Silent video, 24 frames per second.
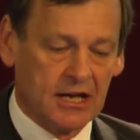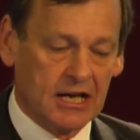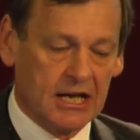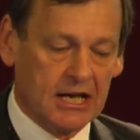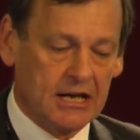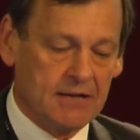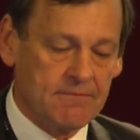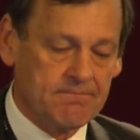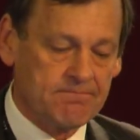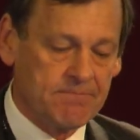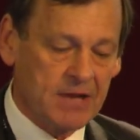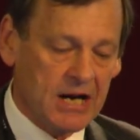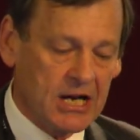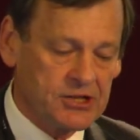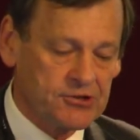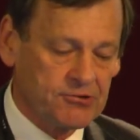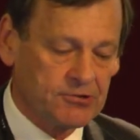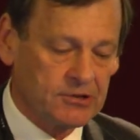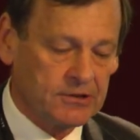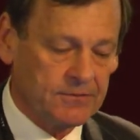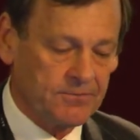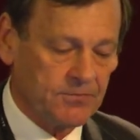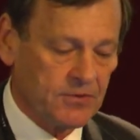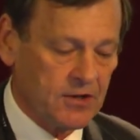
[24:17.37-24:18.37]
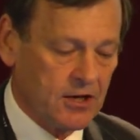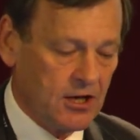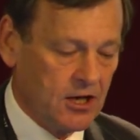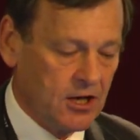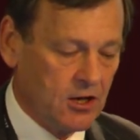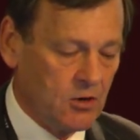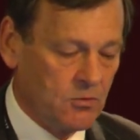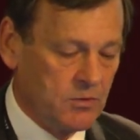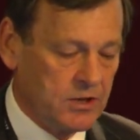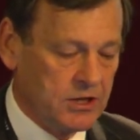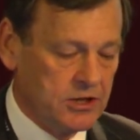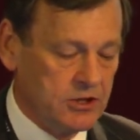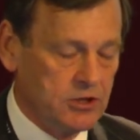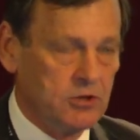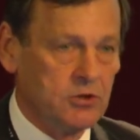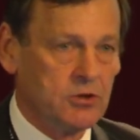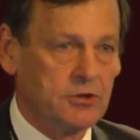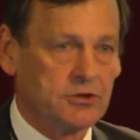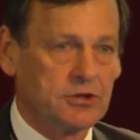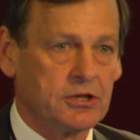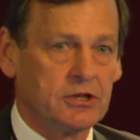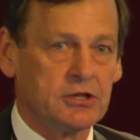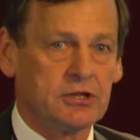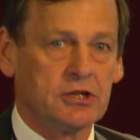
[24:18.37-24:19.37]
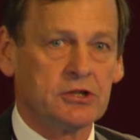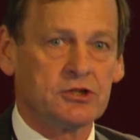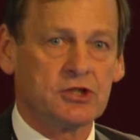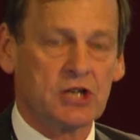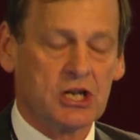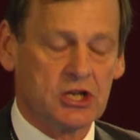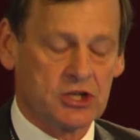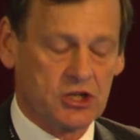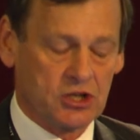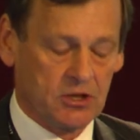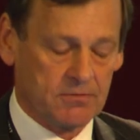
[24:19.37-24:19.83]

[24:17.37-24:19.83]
In Basra, we knew that Jaish